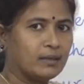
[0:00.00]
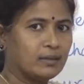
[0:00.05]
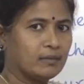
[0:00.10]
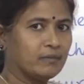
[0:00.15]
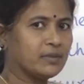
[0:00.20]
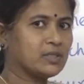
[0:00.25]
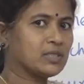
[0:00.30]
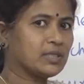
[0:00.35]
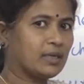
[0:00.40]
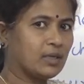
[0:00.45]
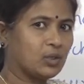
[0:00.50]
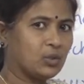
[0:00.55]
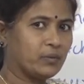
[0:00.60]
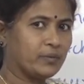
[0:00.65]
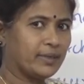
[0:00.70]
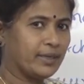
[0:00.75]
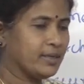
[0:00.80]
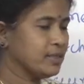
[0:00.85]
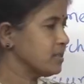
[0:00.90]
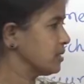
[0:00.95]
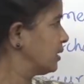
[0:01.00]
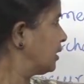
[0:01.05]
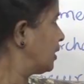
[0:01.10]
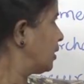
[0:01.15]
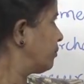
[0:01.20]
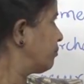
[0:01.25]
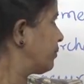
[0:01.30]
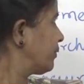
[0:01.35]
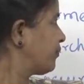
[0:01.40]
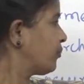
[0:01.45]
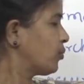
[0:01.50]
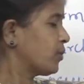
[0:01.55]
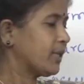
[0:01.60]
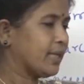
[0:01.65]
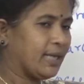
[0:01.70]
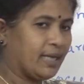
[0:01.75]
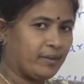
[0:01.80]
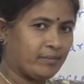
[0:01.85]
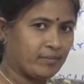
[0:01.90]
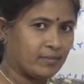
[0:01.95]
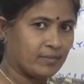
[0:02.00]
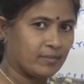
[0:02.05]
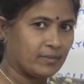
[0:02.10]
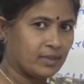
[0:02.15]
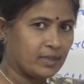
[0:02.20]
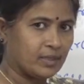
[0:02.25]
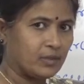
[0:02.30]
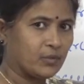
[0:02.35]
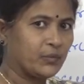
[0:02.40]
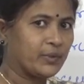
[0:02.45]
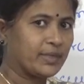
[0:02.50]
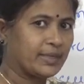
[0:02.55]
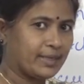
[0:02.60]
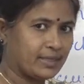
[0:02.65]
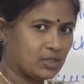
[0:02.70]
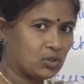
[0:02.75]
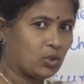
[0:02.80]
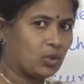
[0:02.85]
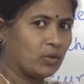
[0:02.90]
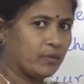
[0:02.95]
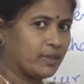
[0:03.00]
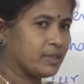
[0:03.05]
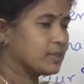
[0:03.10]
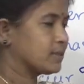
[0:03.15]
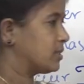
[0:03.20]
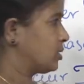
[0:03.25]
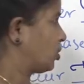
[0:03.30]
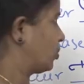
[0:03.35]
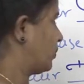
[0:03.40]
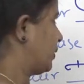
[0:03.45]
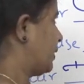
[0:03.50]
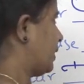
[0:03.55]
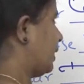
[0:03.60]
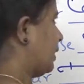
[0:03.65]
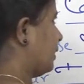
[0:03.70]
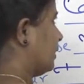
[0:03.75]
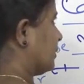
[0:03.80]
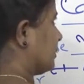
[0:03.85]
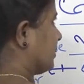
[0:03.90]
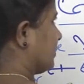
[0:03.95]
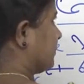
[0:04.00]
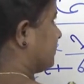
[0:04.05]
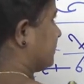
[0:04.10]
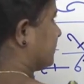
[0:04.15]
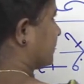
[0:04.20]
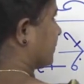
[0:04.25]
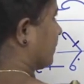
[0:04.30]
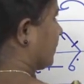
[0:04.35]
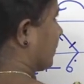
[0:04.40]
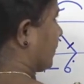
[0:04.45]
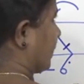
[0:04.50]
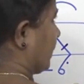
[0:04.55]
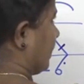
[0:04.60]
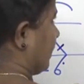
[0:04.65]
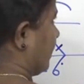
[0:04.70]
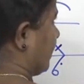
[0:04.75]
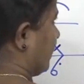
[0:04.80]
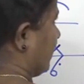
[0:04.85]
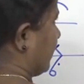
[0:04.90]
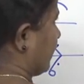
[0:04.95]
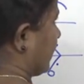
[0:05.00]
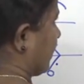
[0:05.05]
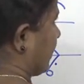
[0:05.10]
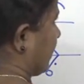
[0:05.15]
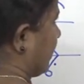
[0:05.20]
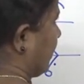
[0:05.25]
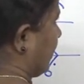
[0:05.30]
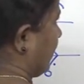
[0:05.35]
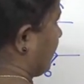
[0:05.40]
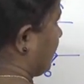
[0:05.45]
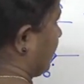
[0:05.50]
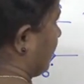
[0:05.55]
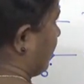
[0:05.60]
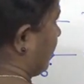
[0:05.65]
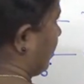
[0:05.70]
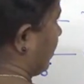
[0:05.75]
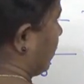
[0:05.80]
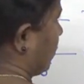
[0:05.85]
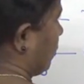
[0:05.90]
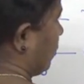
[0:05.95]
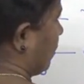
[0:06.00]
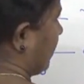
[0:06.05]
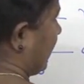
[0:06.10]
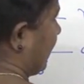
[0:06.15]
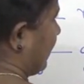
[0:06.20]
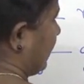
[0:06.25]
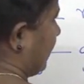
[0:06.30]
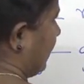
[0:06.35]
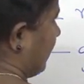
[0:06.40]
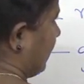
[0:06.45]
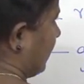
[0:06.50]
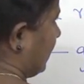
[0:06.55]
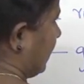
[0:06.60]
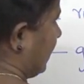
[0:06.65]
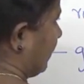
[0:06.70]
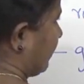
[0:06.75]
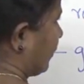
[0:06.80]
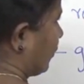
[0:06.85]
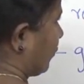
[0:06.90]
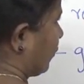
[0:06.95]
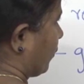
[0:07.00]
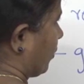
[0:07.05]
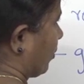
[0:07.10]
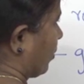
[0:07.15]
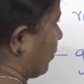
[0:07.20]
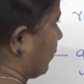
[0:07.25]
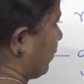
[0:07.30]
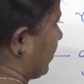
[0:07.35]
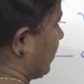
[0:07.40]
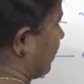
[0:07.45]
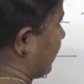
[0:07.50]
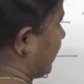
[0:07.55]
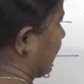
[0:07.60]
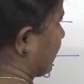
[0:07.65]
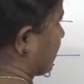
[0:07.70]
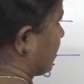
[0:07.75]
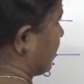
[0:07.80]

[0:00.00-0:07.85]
Which R do we write? Before M. We write always downward R. Re, mo and left form of verb we write.